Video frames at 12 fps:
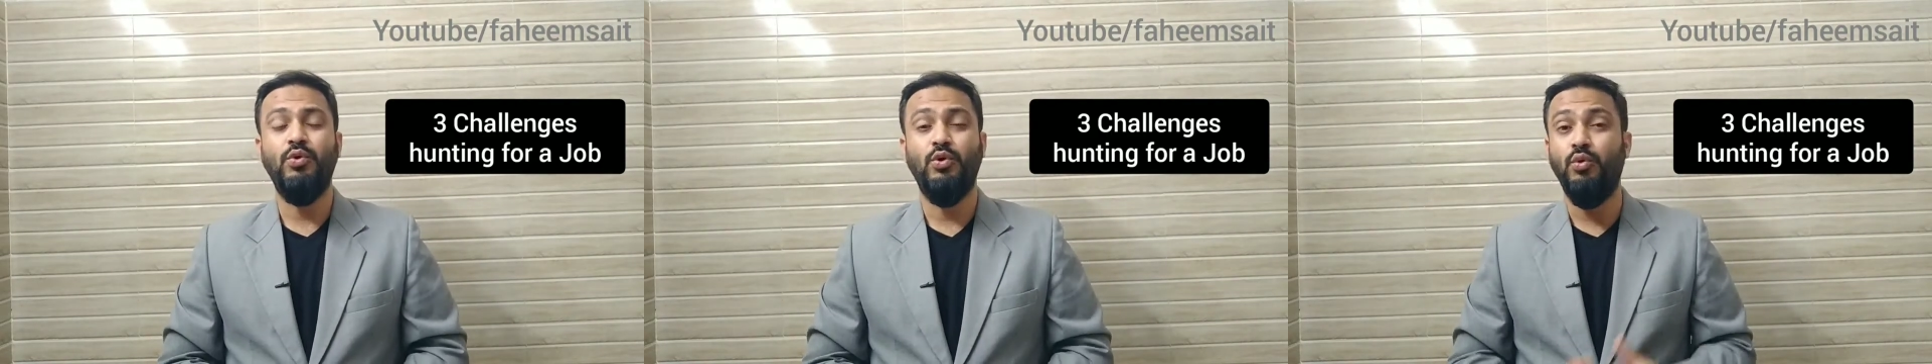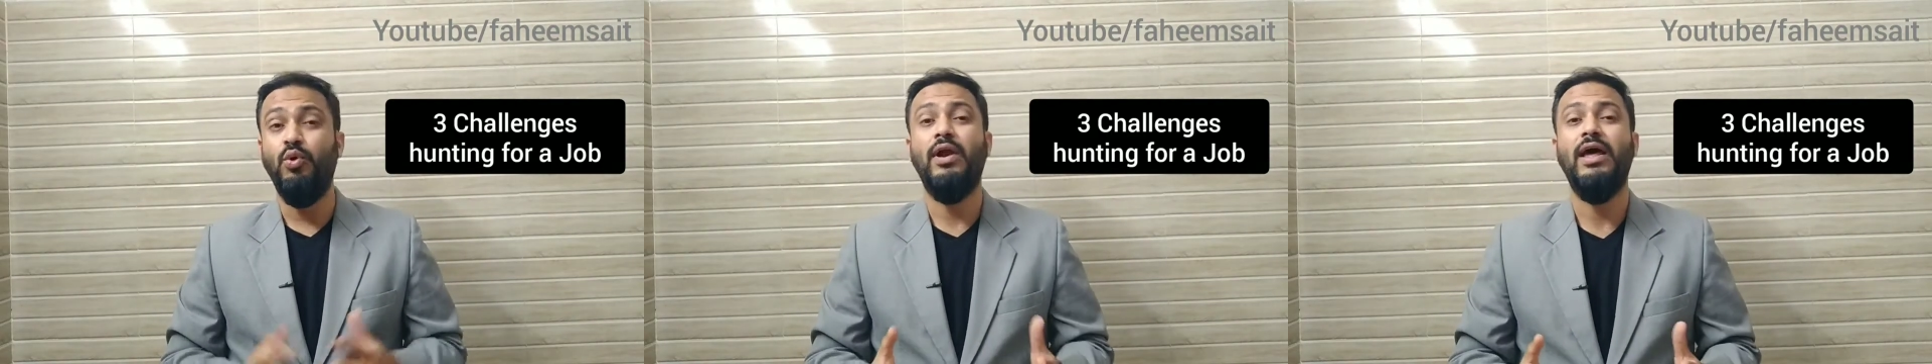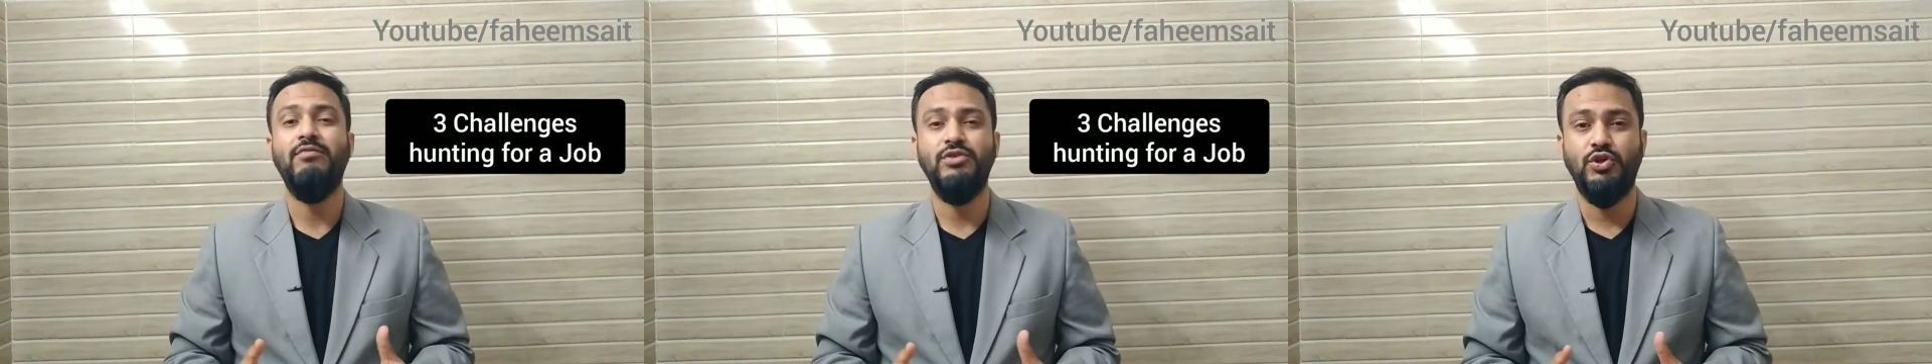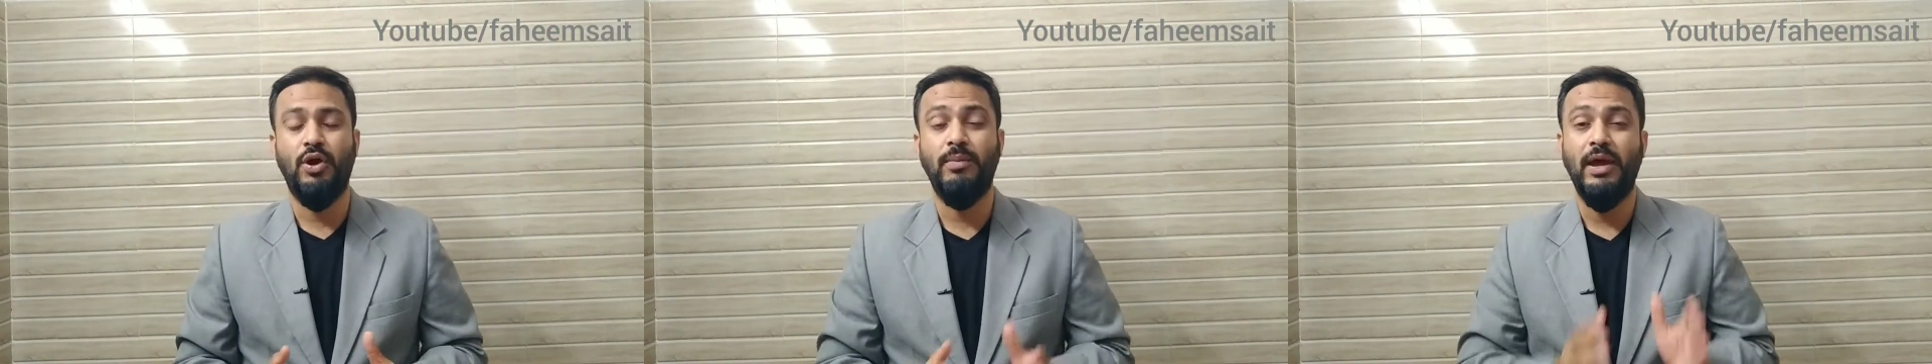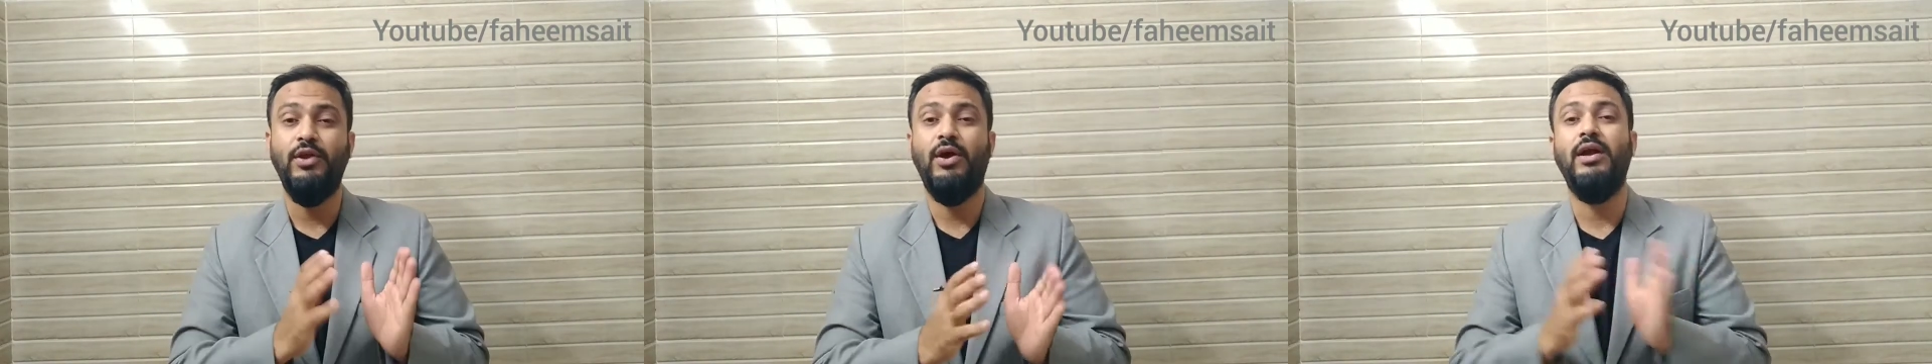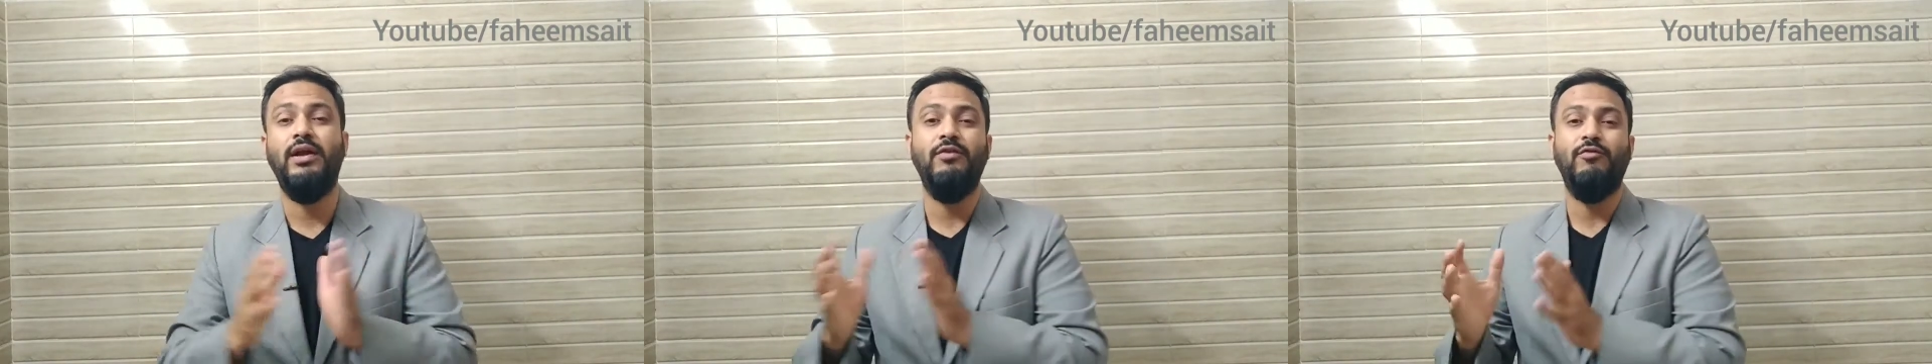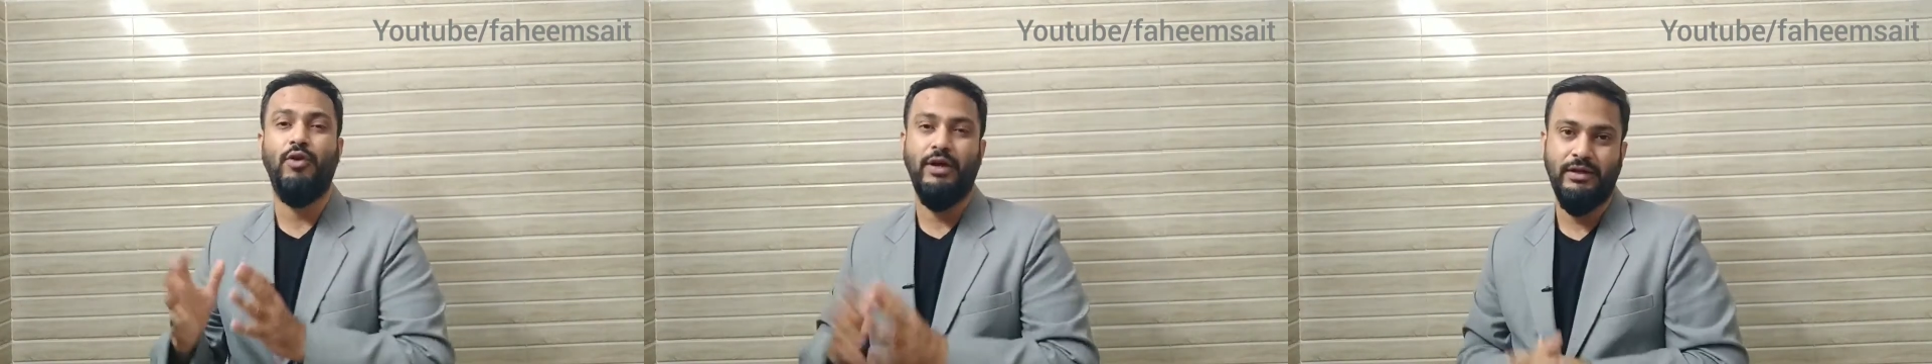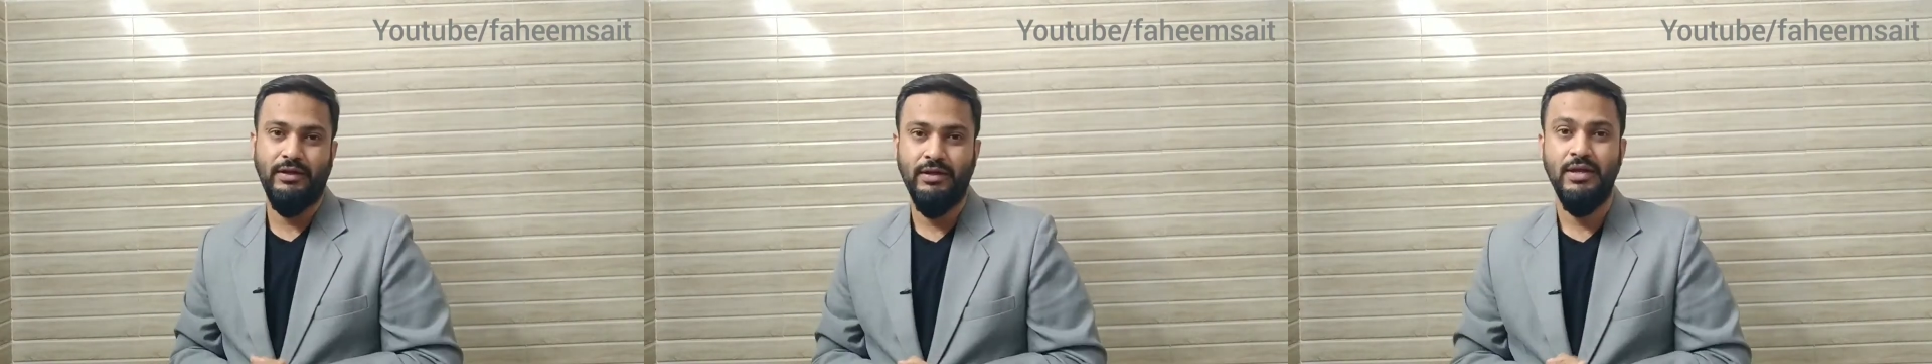do not have a job and you're hunting for
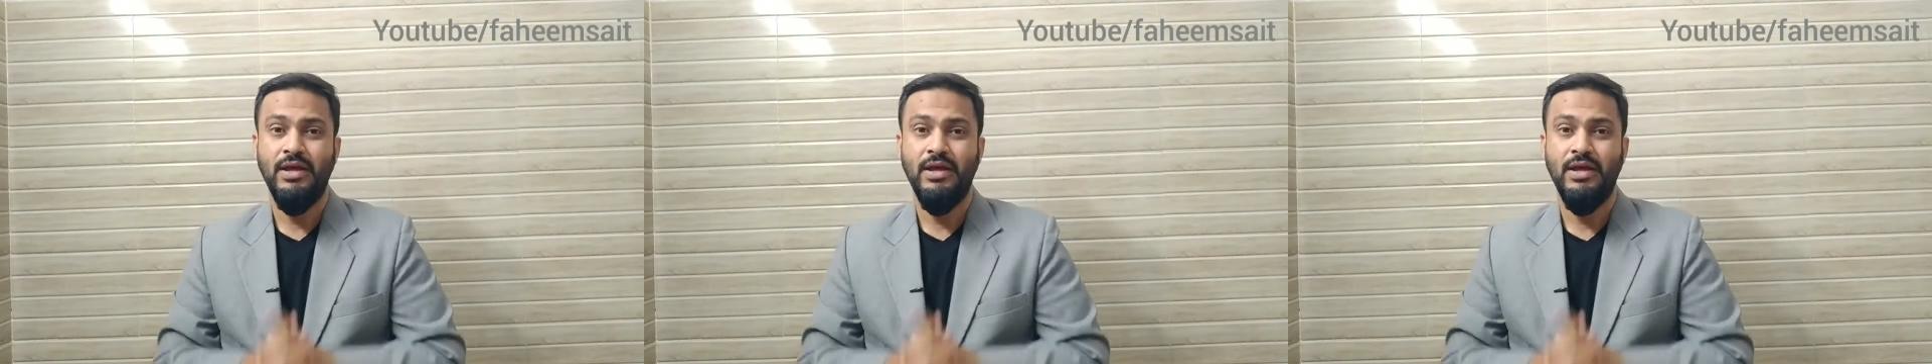it.